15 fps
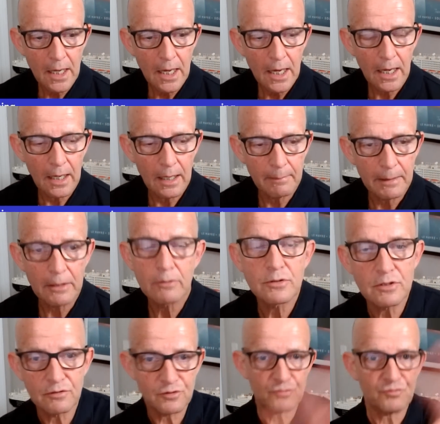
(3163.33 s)
And there was
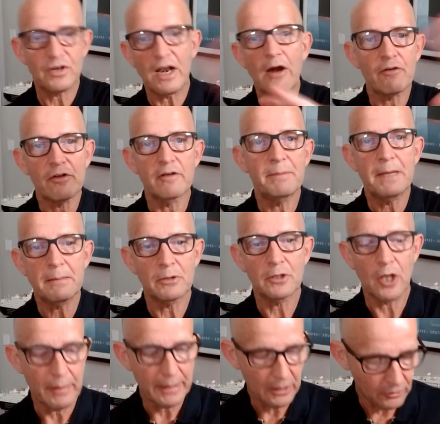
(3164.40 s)
this flurry of people
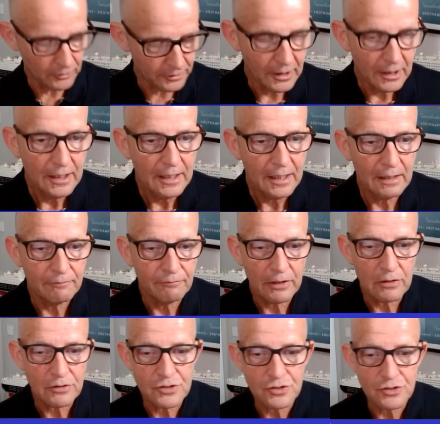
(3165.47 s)
going on Fred
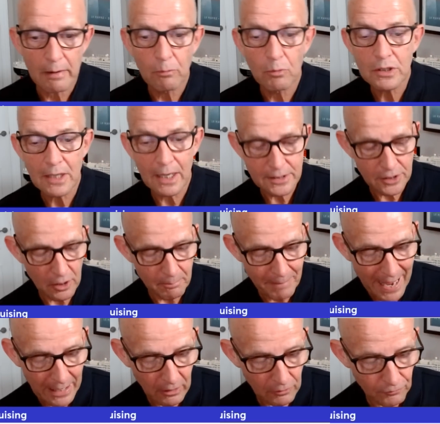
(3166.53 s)
Olsen. So I would like to go
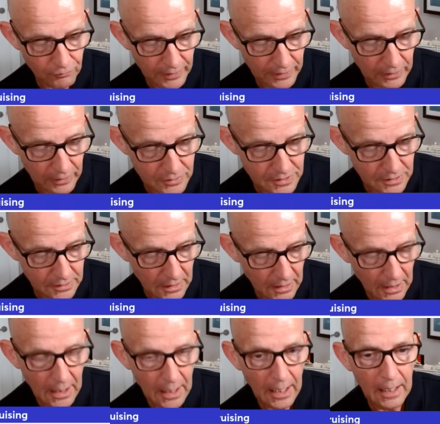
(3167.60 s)
back on Fred Olsen,
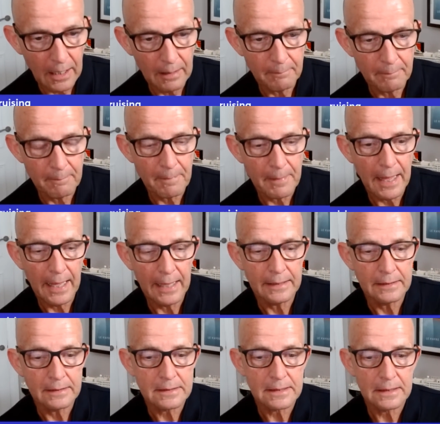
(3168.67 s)
but
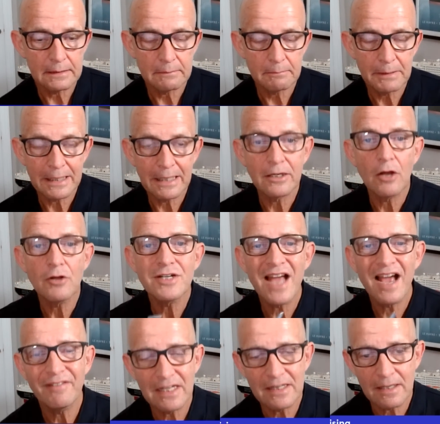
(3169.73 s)
I don't have
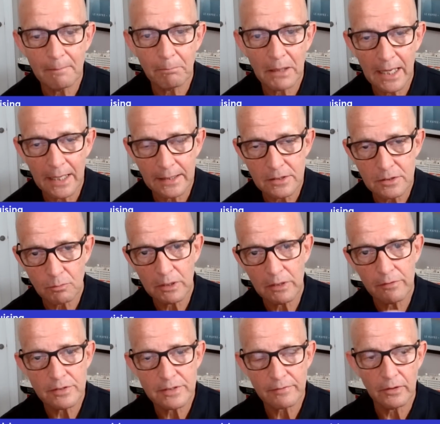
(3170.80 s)
anything planned. It's one of
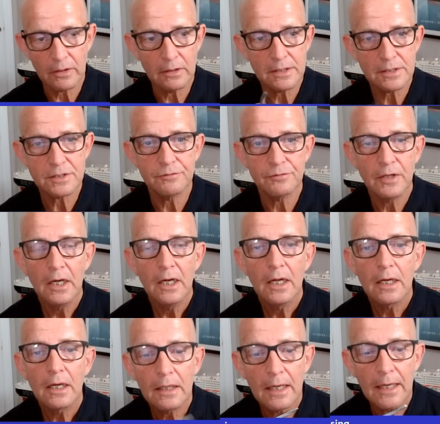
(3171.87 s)
those, I've got a list of
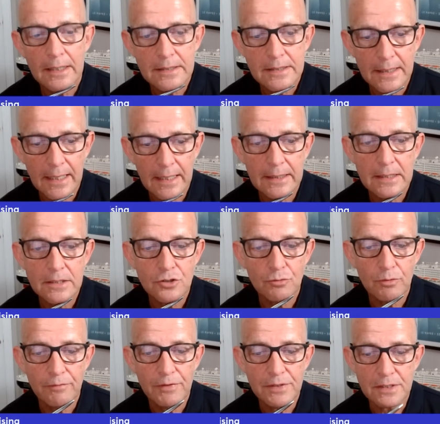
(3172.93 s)
lines that I need to
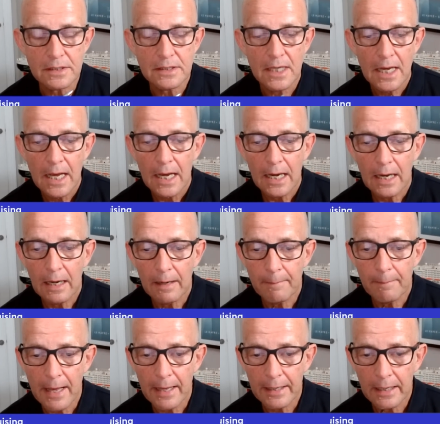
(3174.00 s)
revisit.
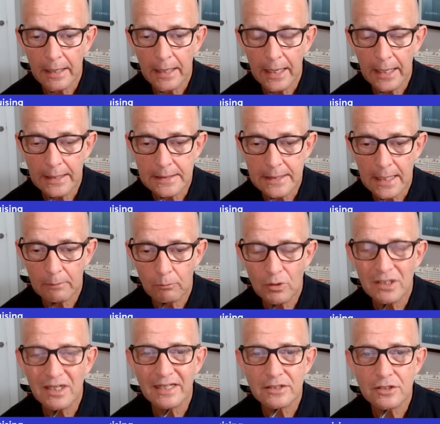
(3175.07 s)
And I would
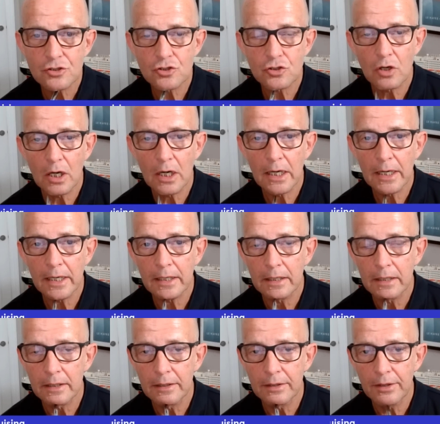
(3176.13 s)
like to try
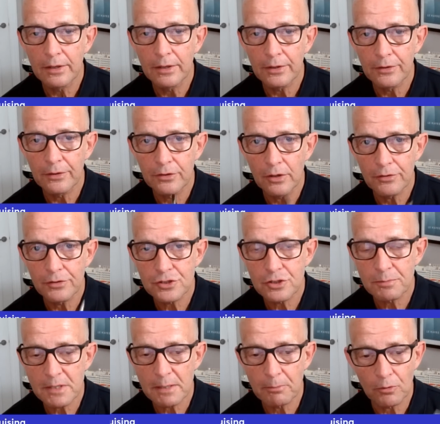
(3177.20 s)
the ships
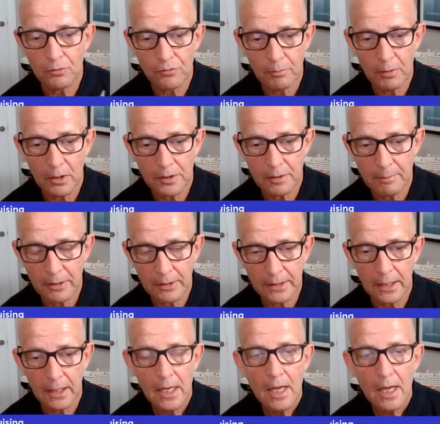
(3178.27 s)
they brought from Holland America.